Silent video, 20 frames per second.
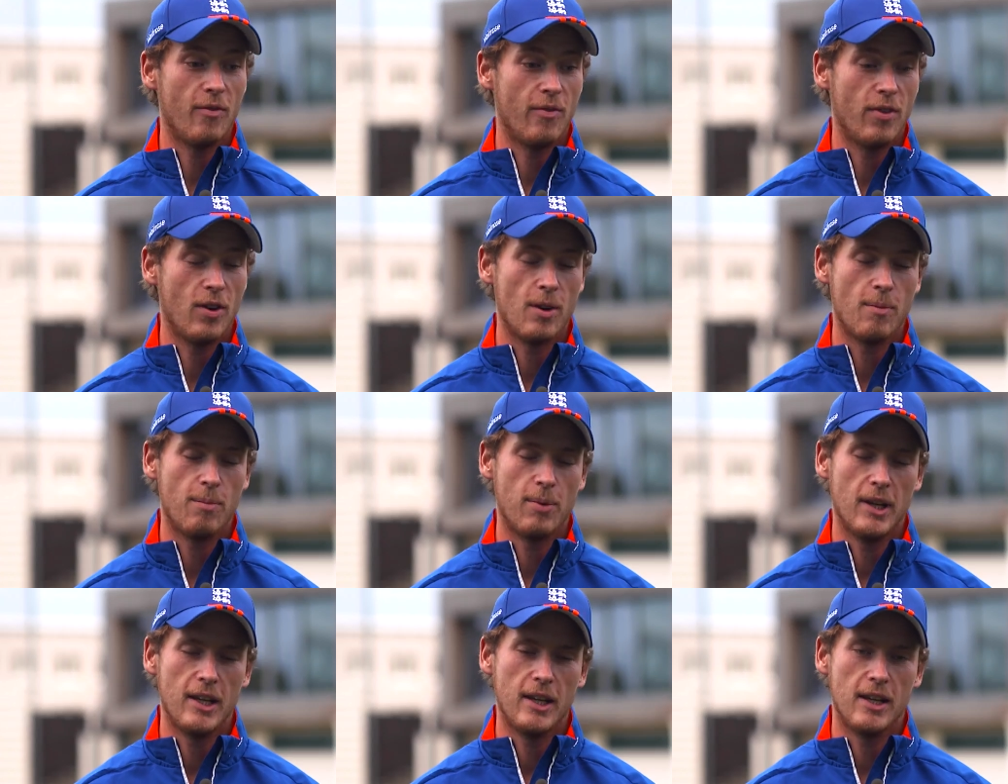I'm very
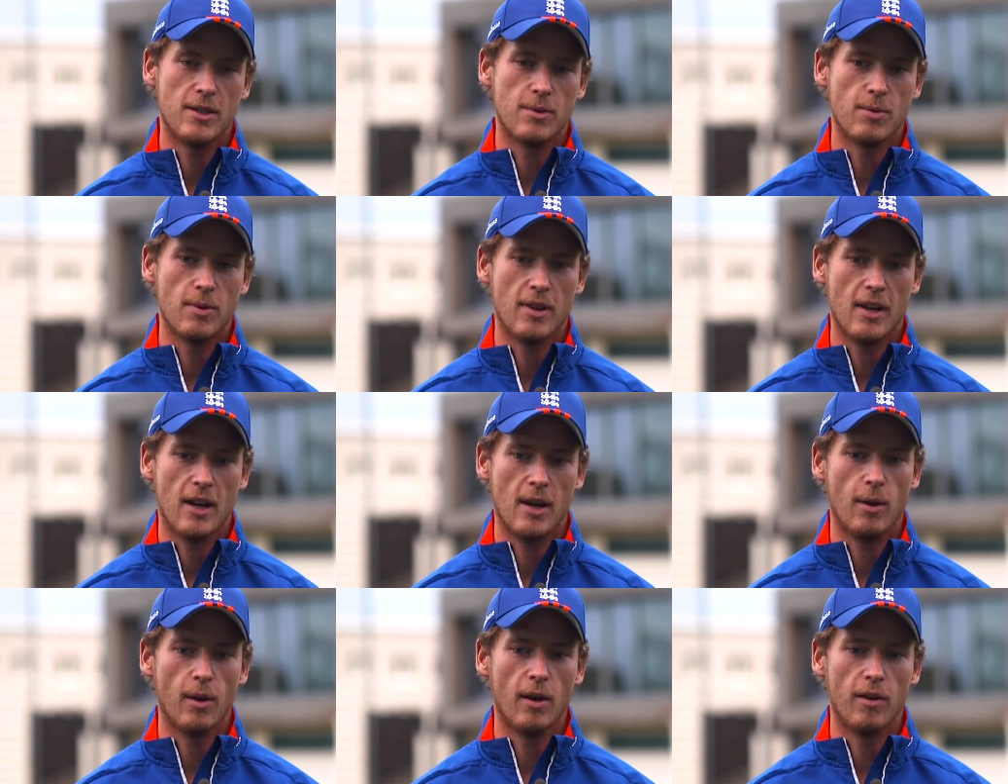pleased with
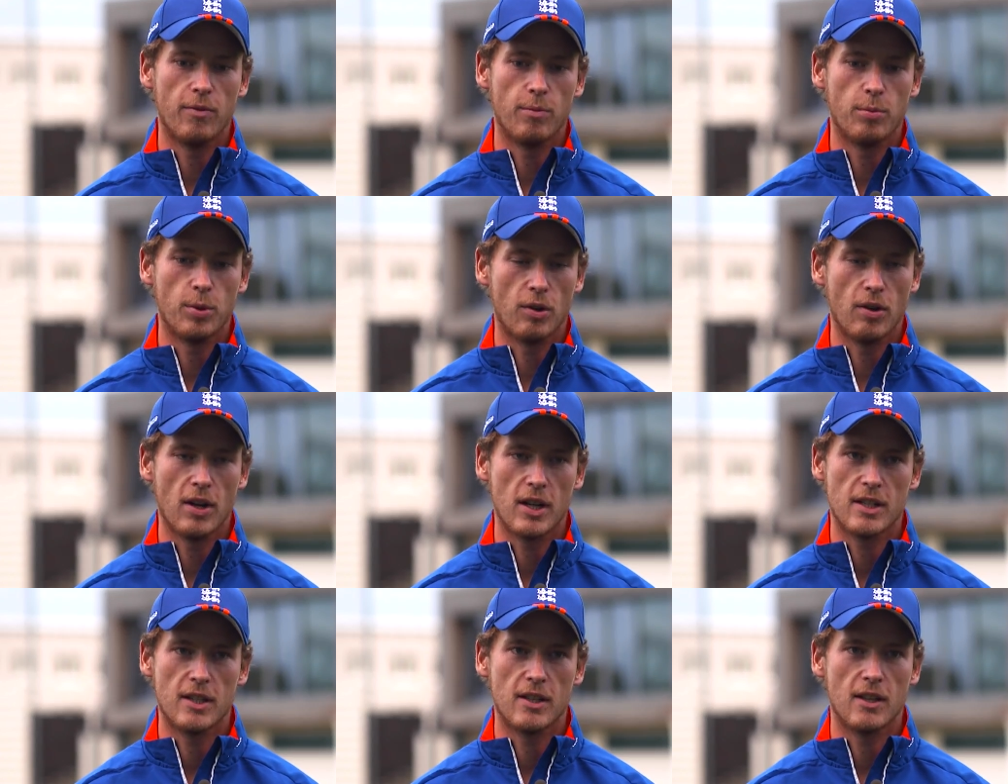how I've
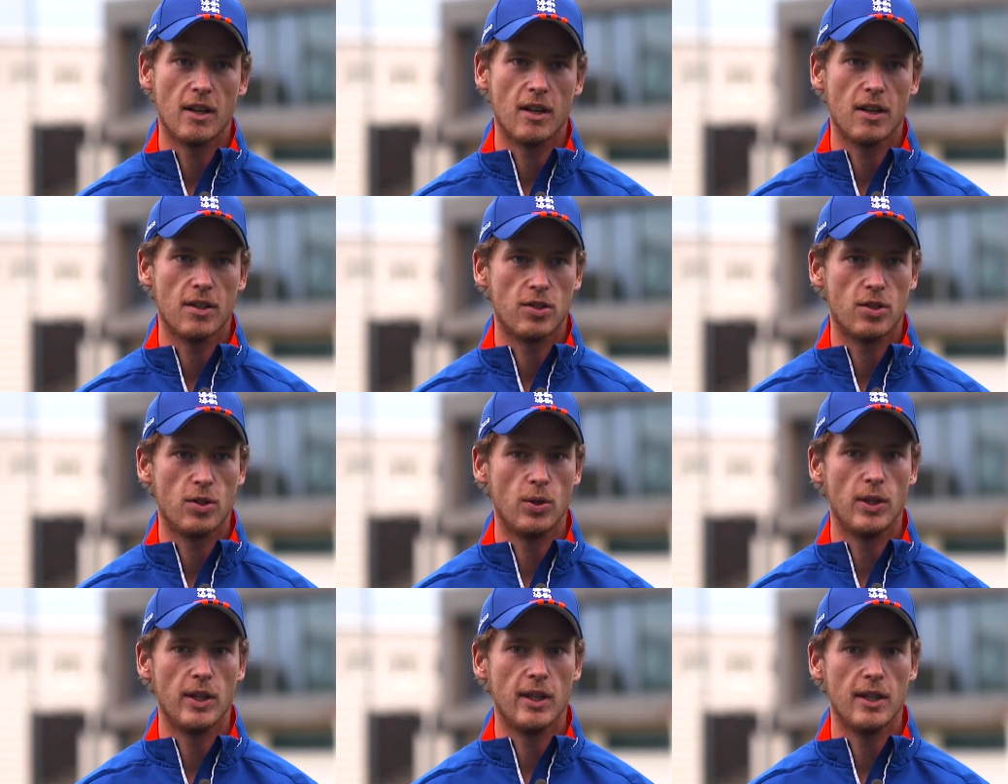progressed in the last
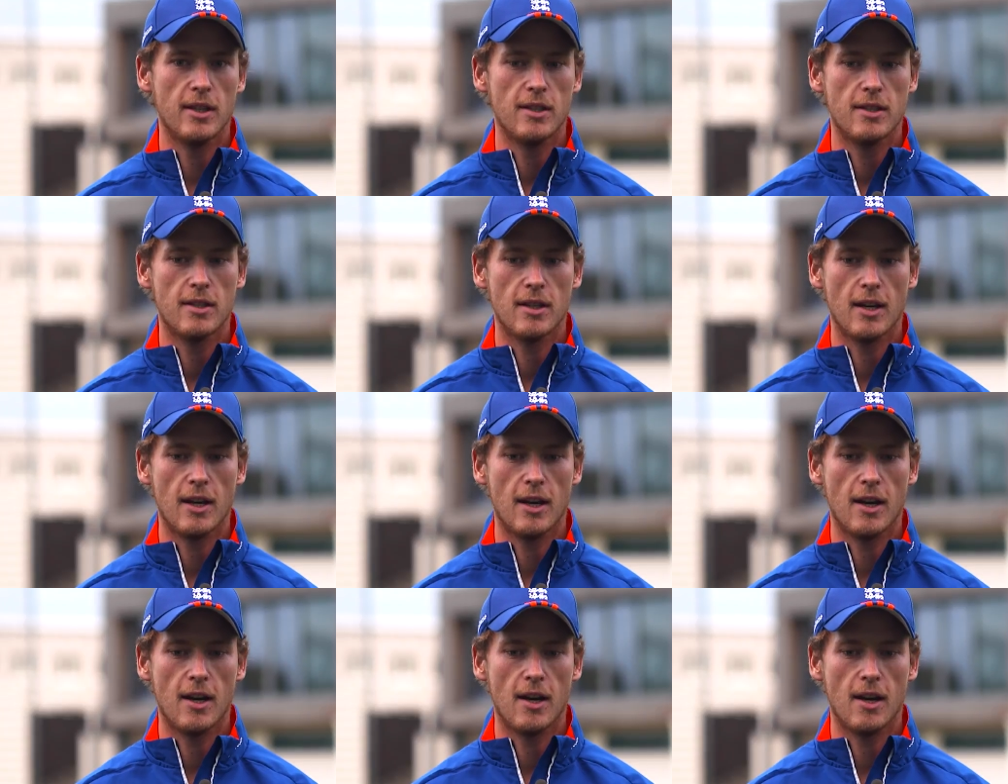2 years,
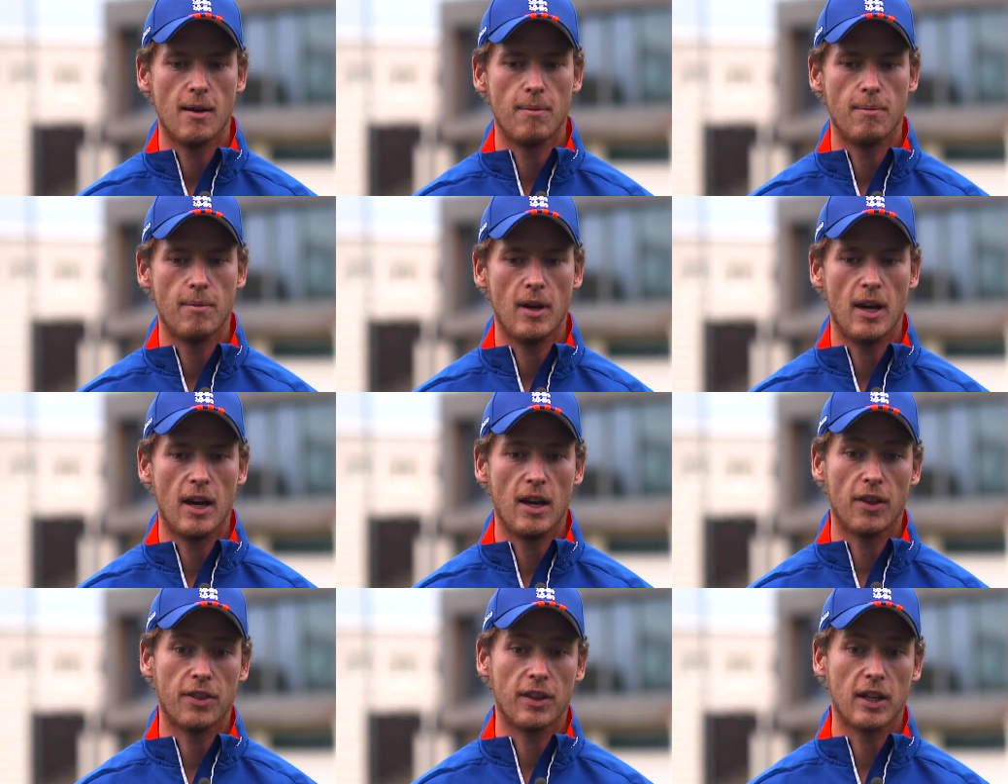
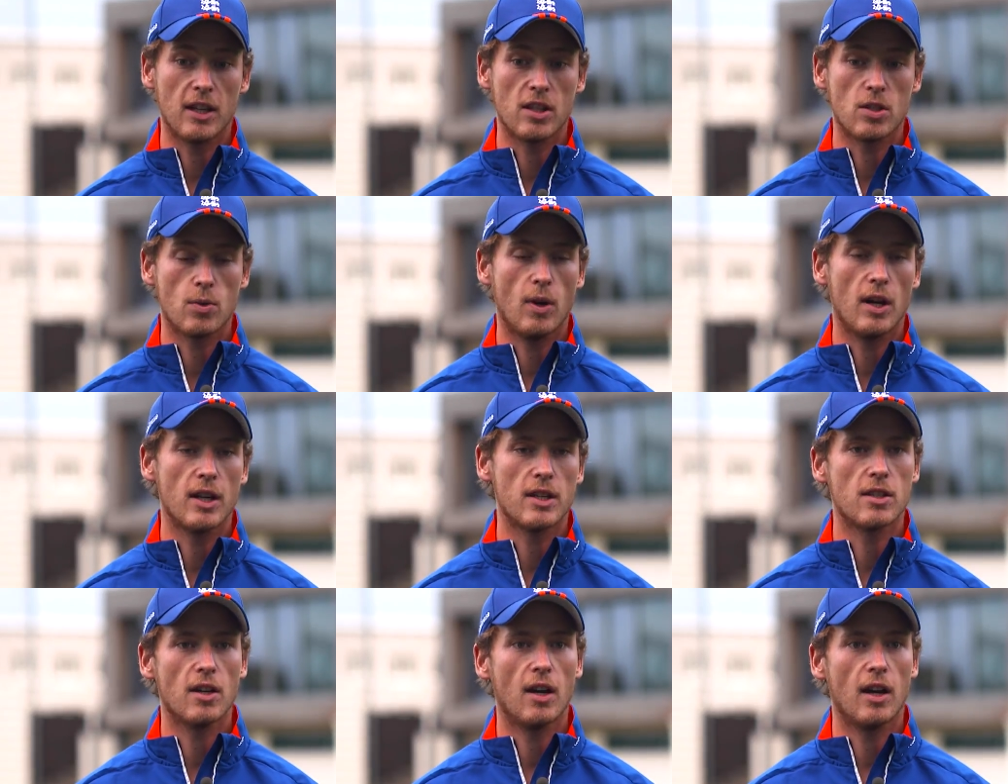and I think it's
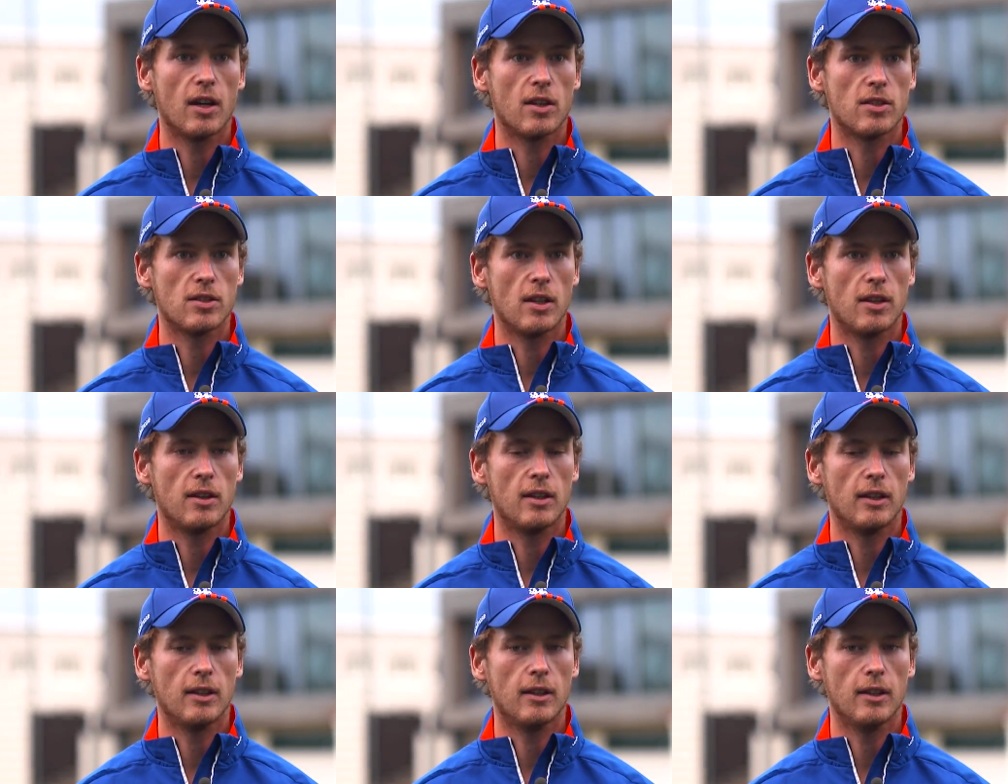quite exciting because I
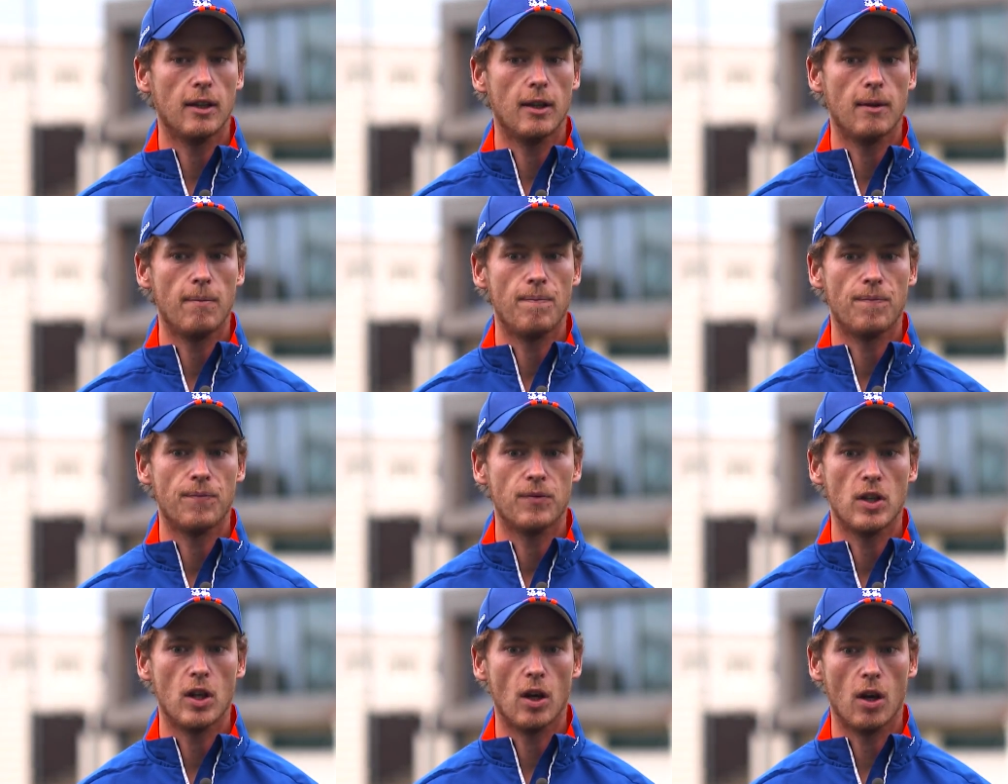think
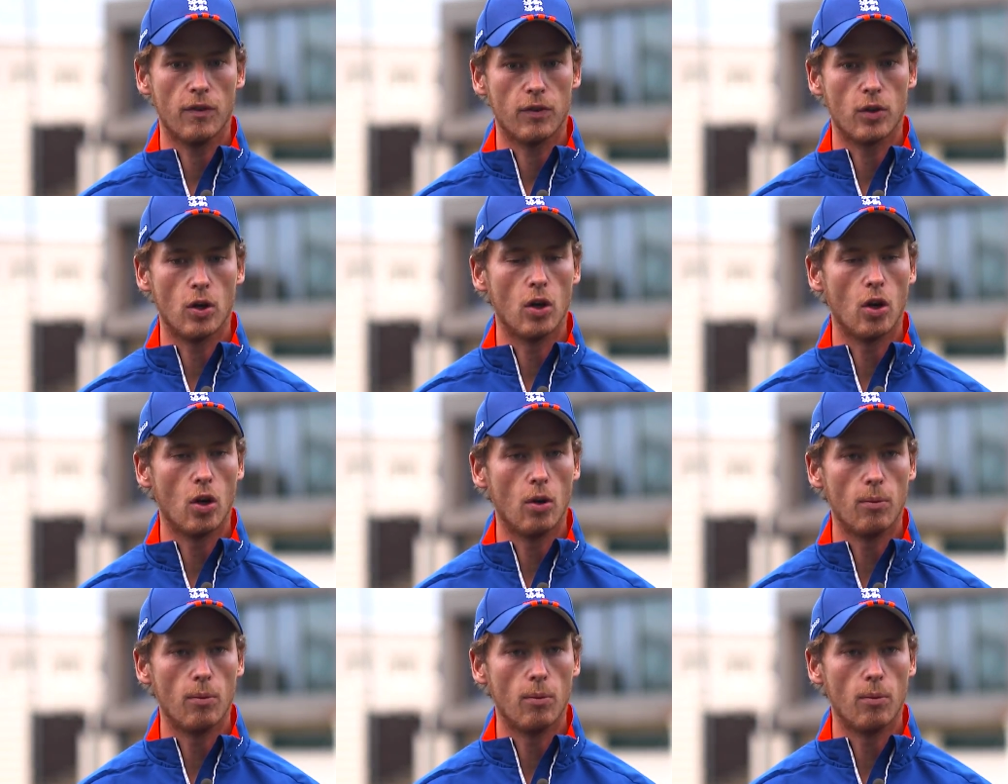you know, I've got a